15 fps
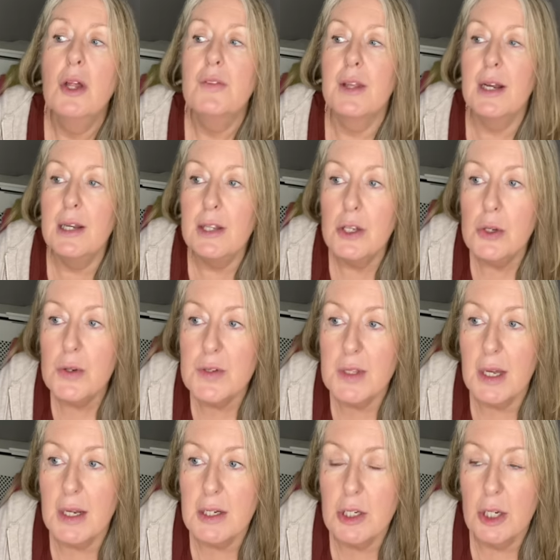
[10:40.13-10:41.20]
They'll use
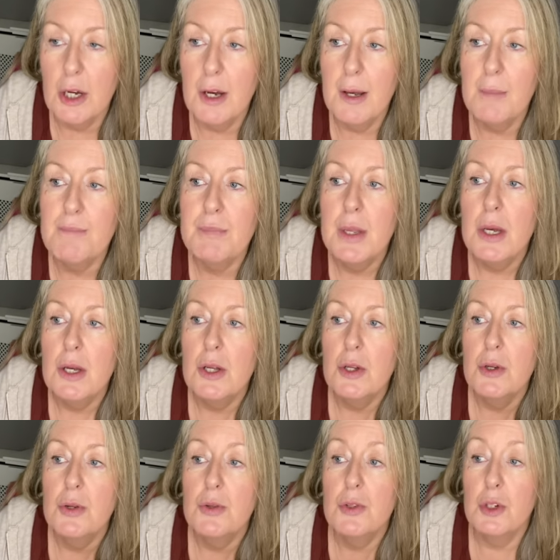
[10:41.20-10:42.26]
that time
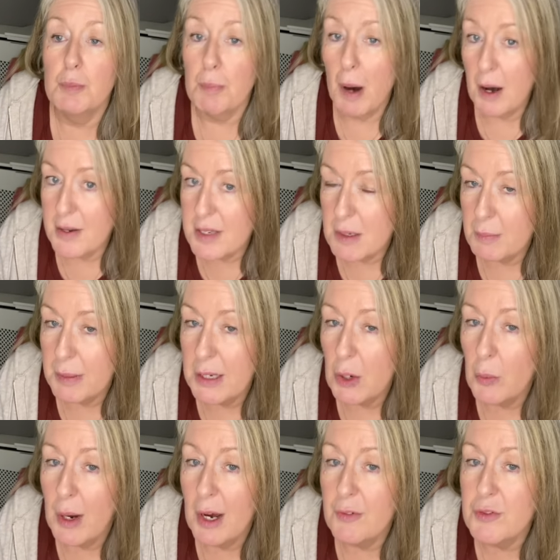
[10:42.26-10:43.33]
to possibly
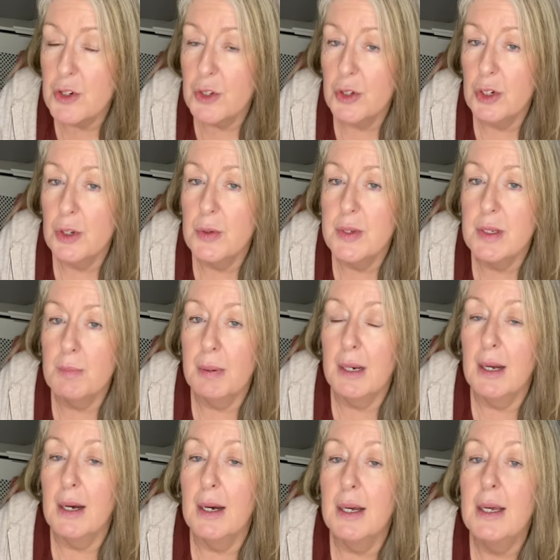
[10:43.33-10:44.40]
go after the new
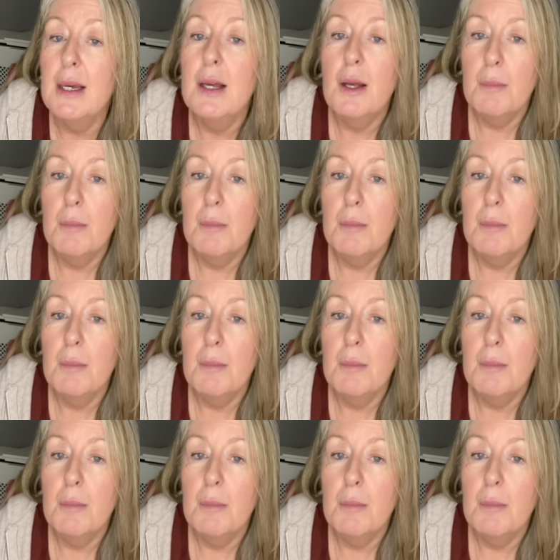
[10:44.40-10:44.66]
supply,